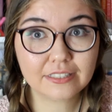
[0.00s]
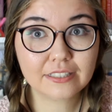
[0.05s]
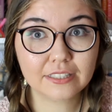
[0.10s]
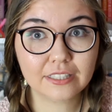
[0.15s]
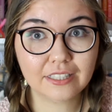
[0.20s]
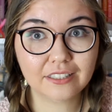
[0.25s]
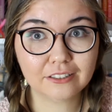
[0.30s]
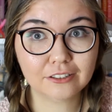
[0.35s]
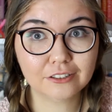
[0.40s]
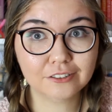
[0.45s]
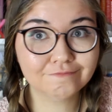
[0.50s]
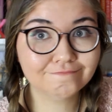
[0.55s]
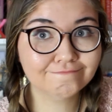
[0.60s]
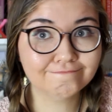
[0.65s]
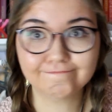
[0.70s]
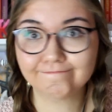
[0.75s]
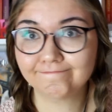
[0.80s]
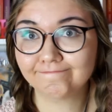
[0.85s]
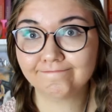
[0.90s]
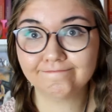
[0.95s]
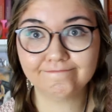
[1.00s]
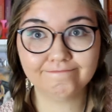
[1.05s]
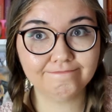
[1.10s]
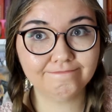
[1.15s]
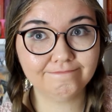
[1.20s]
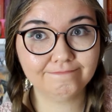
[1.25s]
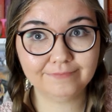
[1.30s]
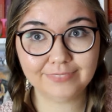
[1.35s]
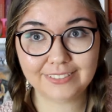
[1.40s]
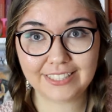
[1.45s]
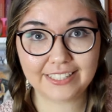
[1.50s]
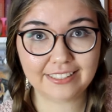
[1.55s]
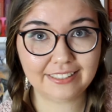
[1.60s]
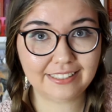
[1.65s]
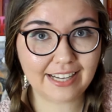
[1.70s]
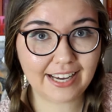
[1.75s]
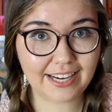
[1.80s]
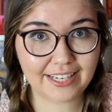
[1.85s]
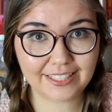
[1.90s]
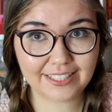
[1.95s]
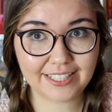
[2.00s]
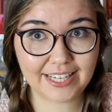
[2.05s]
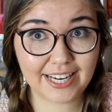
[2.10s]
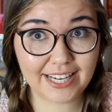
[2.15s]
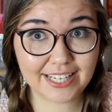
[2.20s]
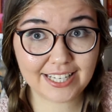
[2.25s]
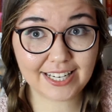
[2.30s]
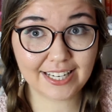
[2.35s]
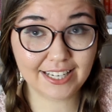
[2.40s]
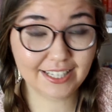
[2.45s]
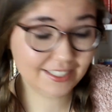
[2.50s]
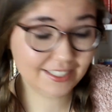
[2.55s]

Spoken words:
So, didn't like that.